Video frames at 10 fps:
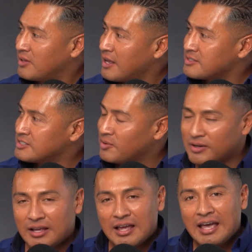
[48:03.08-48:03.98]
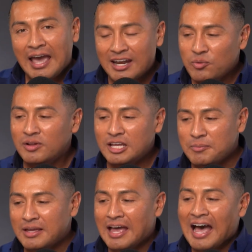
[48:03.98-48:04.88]
and relax and so on. Mm-hmm. And it really hit
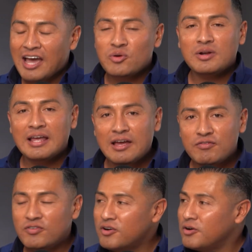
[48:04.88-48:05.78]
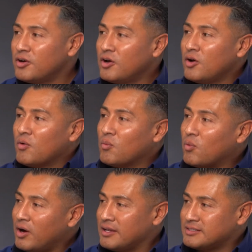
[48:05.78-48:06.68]
me. I don't ever
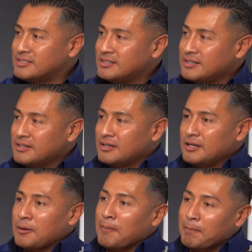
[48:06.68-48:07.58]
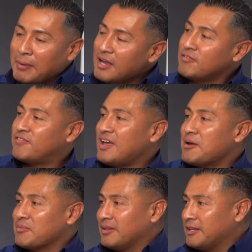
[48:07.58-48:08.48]
want my
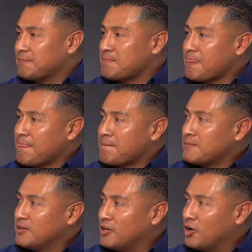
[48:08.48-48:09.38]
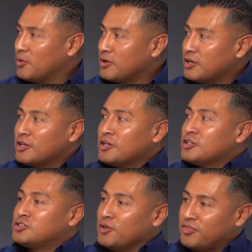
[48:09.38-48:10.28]
family, you know,
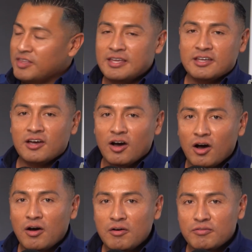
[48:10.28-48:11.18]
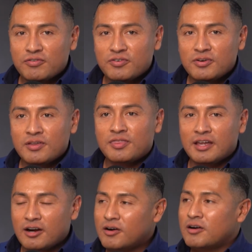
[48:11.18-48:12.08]
to think of
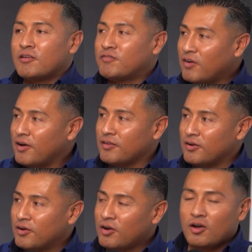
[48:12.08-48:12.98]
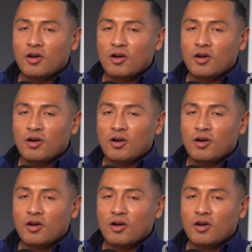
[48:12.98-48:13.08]
their father